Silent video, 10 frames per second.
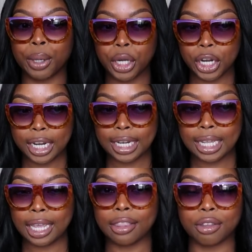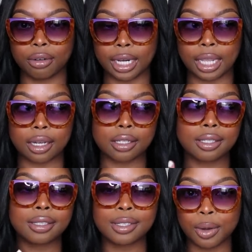burgundy and the red.
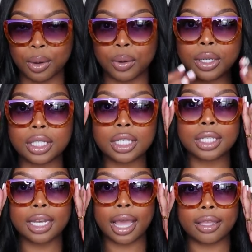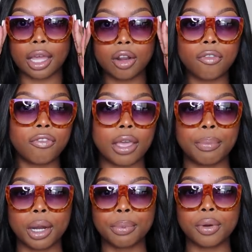So gorgeous. Now, y'all know
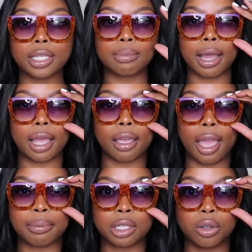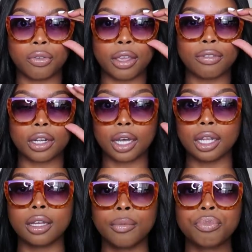purple is my absolute favorite
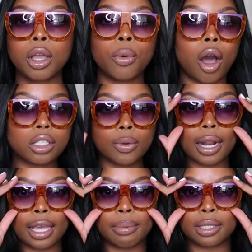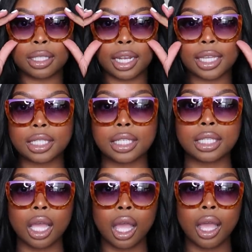color. Also, what I like about these glasses,
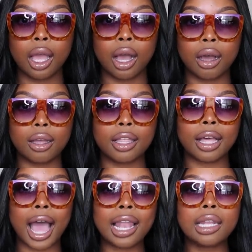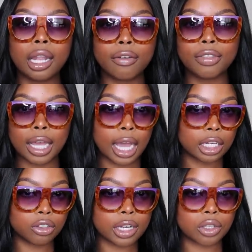I love the
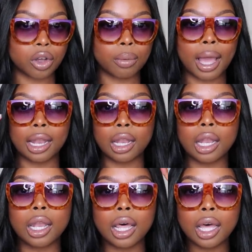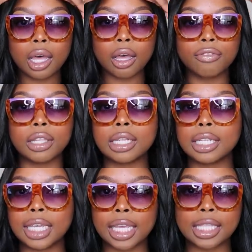contrast on them. I love the
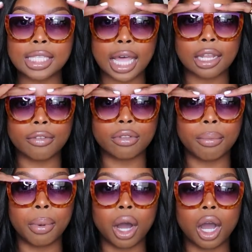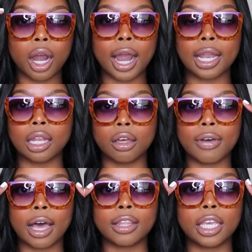lens, I love the bar, I love
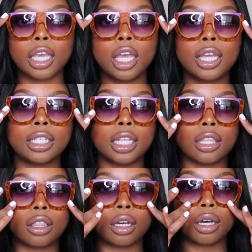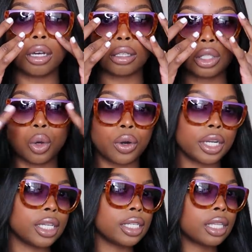how they did the uh,
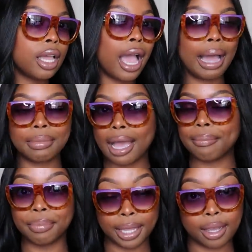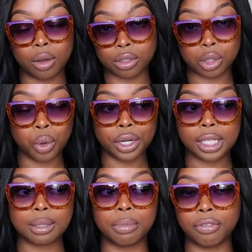tortoise. I'm not big on
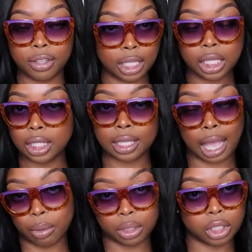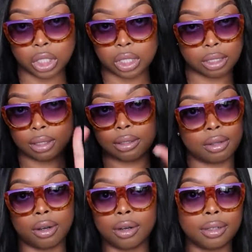tortoise, but for these, I would just,
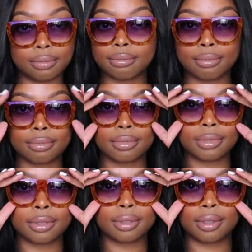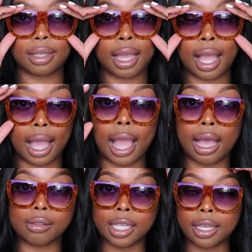girl,
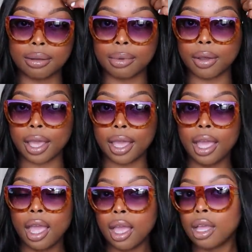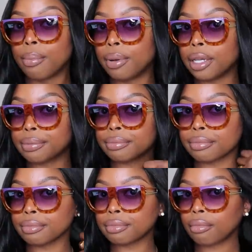I'll take them, okay? But,
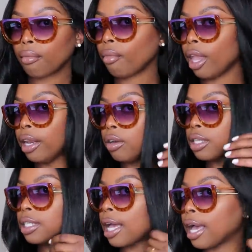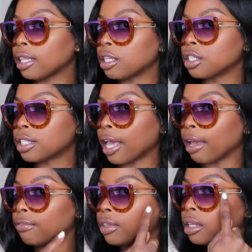and on the side, they just
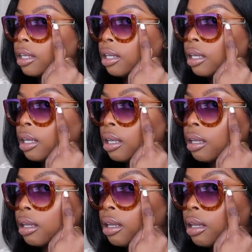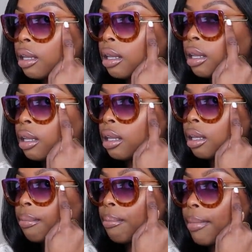have the
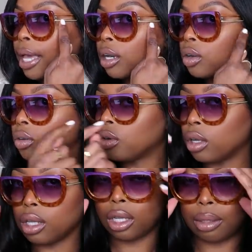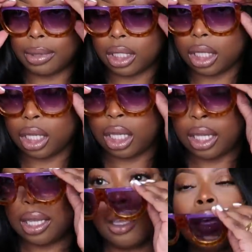metal, let me see.
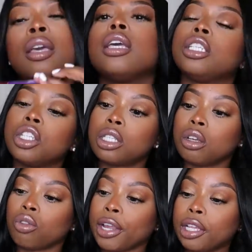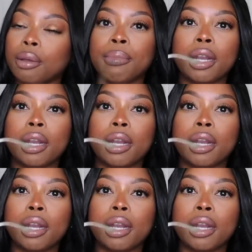It's just the regular